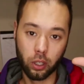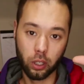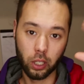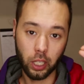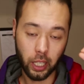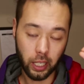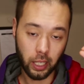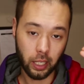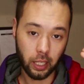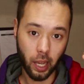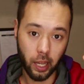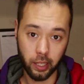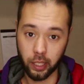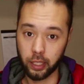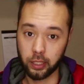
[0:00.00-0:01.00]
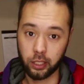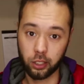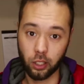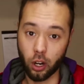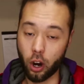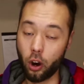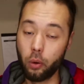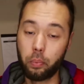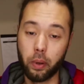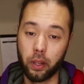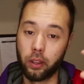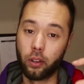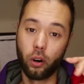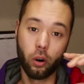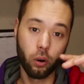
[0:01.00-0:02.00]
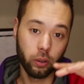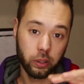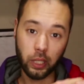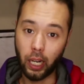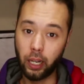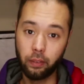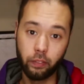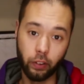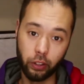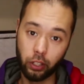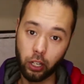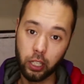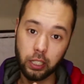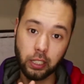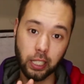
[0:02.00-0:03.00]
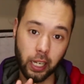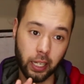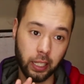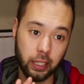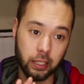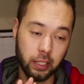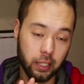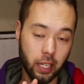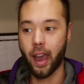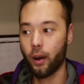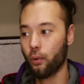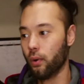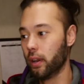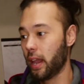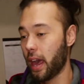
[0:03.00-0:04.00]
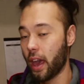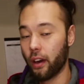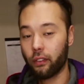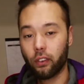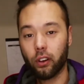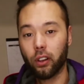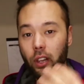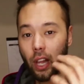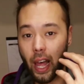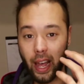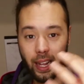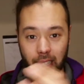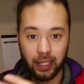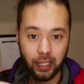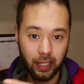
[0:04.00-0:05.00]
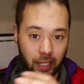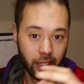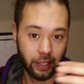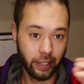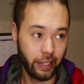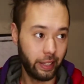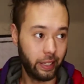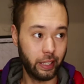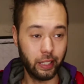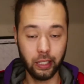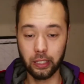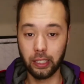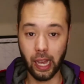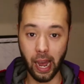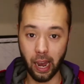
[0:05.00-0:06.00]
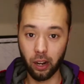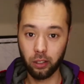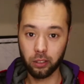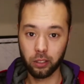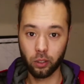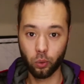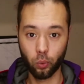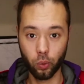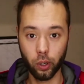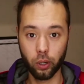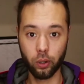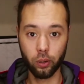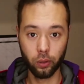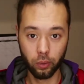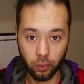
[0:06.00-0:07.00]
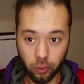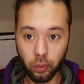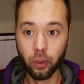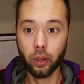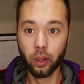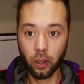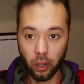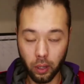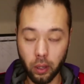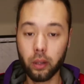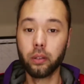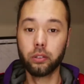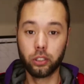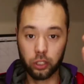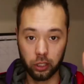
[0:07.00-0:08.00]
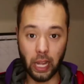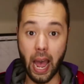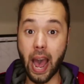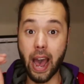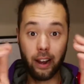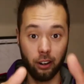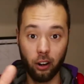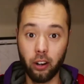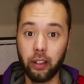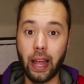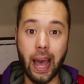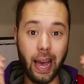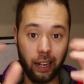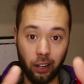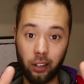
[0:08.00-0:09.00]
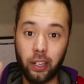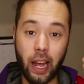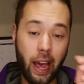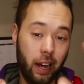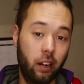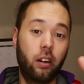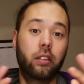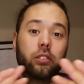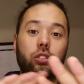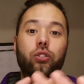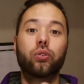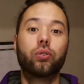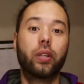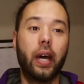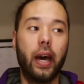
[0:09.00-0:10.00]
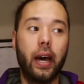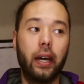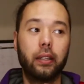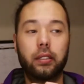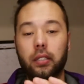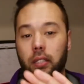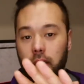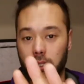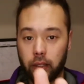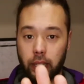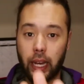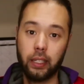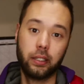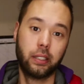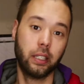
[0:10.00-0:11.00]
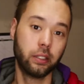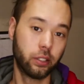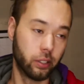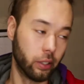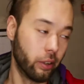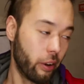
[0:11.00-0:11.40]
click and it's open the whole time for 30 seconds. And whatever light is out will just add on to that sensor.